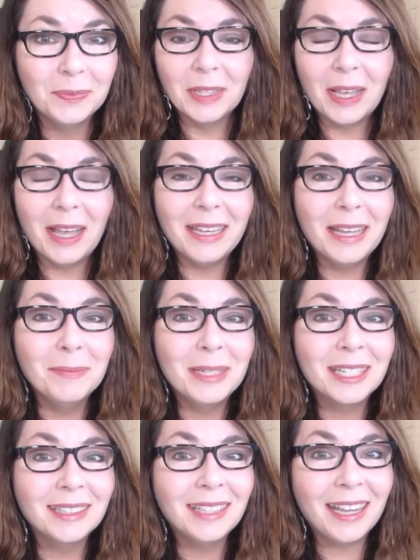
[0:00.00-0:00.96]
I am
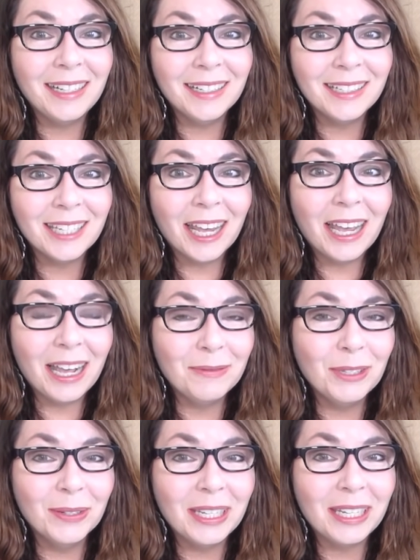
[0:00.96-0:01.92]
delighted to
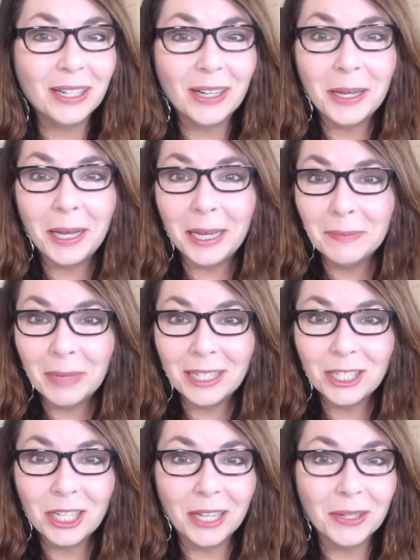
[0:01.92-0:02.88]
have you here on
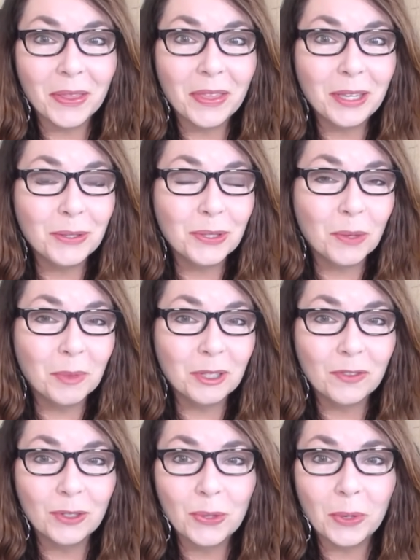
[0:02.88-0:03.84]
my channel. Thank you so
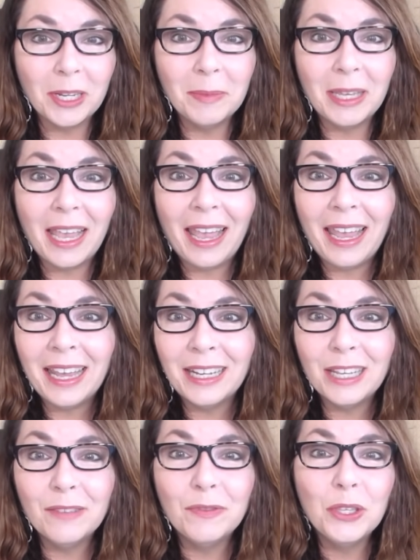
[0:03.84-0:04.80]
much for joining me.
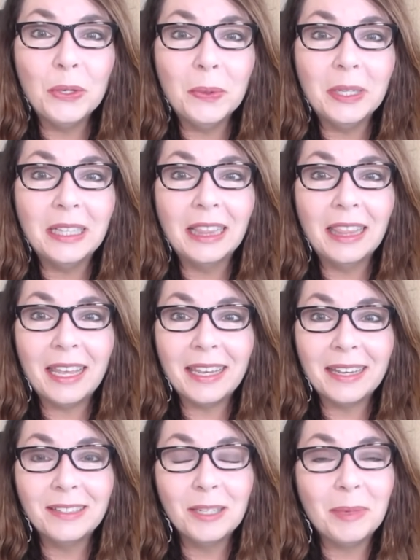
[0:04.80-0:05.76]
And if you would
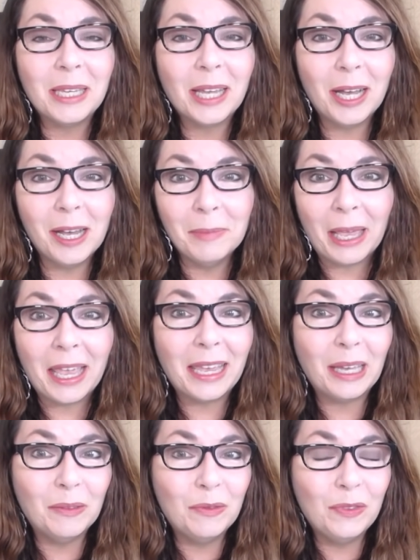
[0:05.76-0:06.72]
like to become
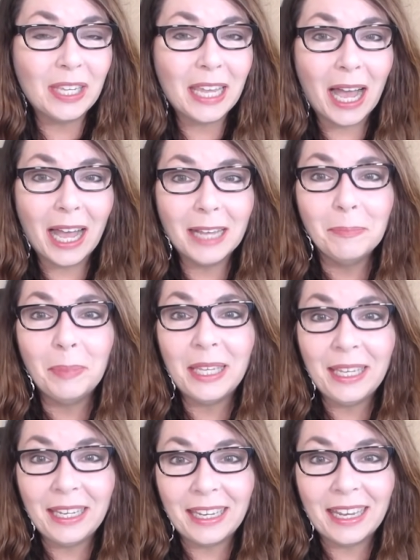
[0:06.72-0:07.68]
a
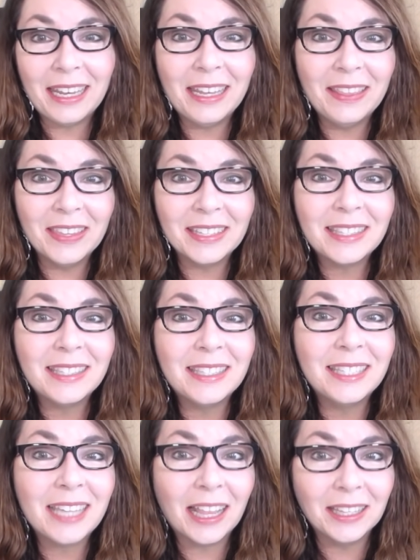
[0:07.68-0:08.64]
VIP in the
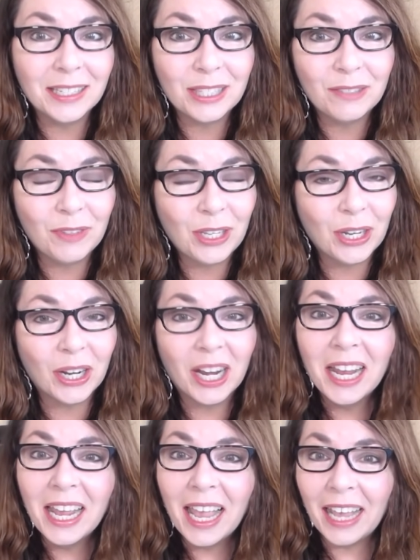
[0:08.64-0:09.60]
Stellasphere
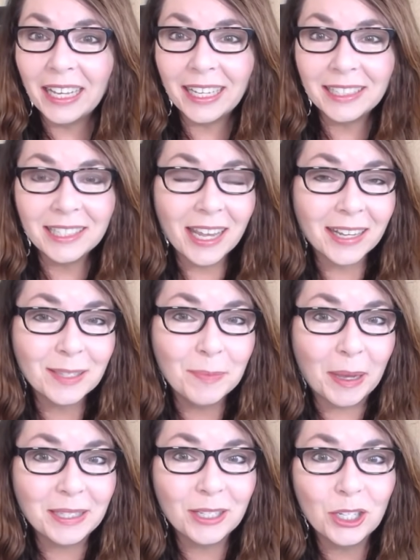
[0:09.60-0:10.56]
and get text
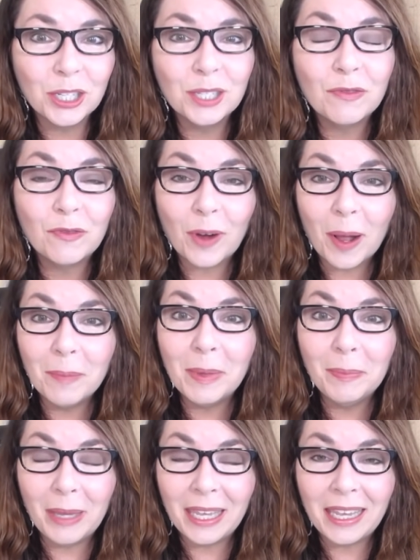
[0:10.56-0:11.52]
messages
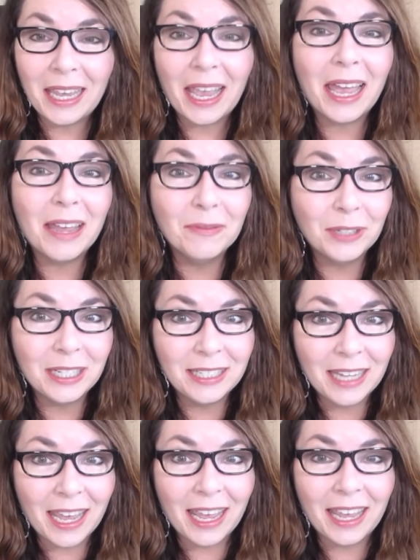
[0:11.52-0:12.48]
from me every
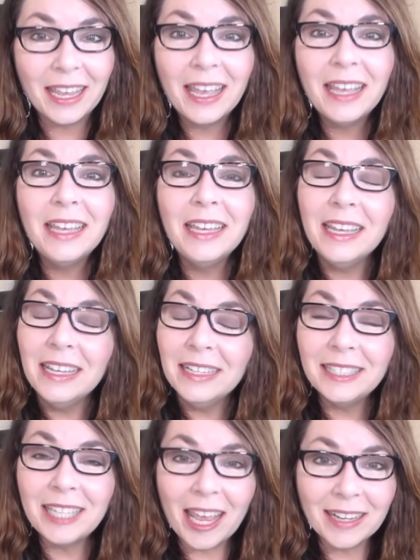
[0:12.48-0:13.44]
day,
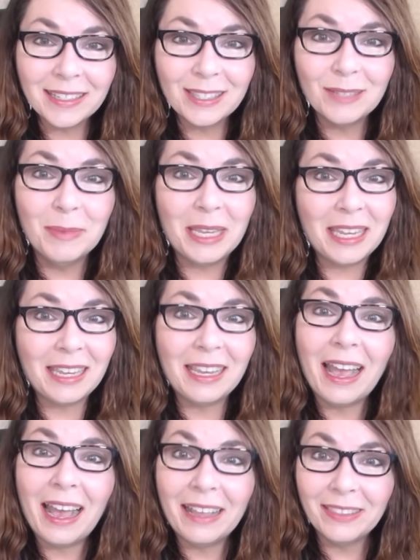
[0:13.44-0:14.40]
text
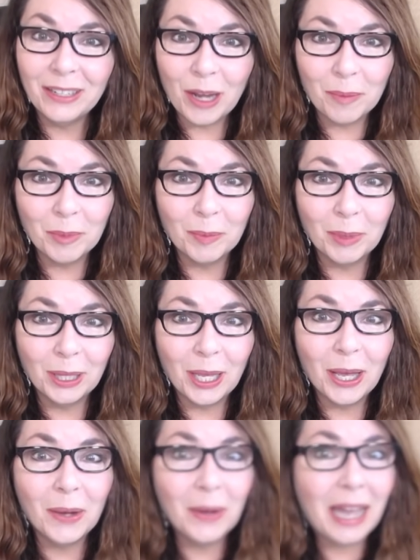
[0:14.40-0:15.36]
me at the number
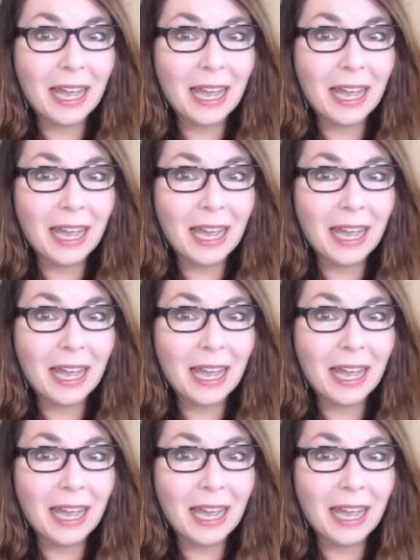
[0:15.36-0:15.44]
below,